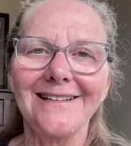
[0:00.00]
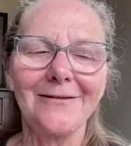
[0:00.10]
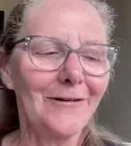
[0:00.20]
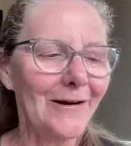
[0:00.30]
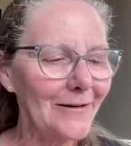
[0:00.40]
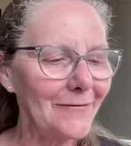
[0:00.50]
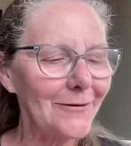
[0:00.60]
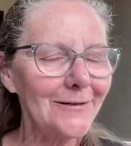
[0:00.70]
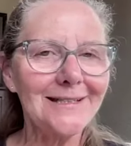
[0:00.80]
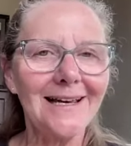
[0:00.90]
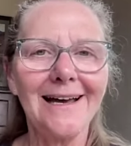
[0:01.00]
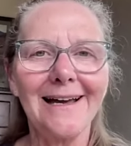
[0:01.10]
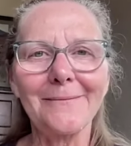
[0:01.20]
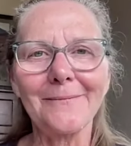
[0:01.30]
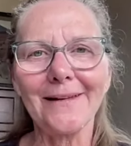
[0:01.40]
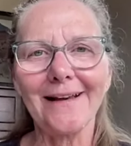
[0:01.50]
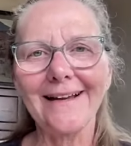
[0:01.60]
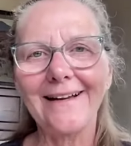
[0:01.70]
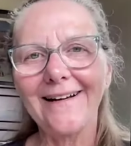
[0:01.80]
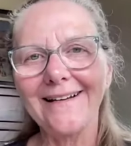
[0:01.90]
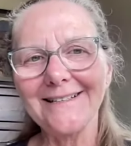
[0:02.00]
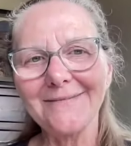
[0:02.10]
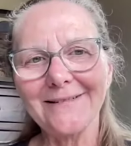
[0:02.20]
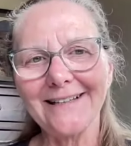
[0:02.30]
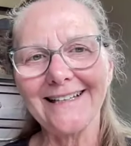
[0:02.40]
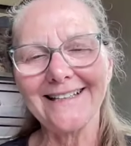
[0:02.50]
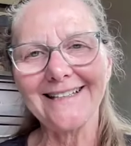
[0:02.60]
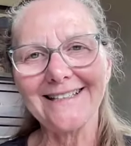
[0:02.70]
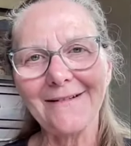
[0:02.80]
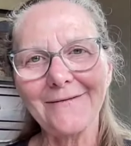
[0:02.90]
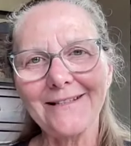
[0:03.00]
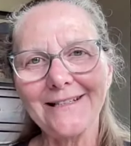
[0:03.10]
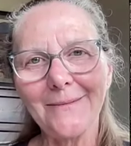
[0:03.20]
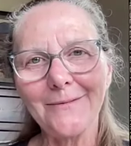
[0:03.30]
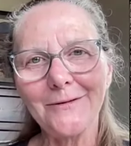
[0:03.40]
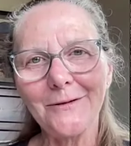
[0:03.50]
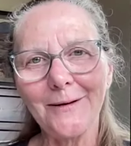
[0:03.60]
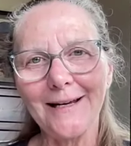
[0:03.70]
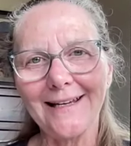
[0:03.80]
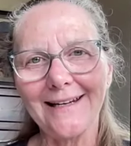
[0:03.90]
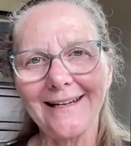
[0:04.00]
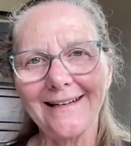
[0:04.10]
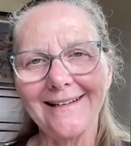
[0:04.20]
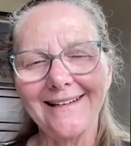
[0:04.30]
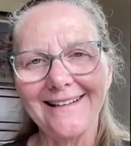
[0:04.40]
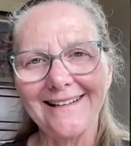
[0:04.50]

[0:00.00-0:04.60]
The very first time I contemplated the seven steps to awakening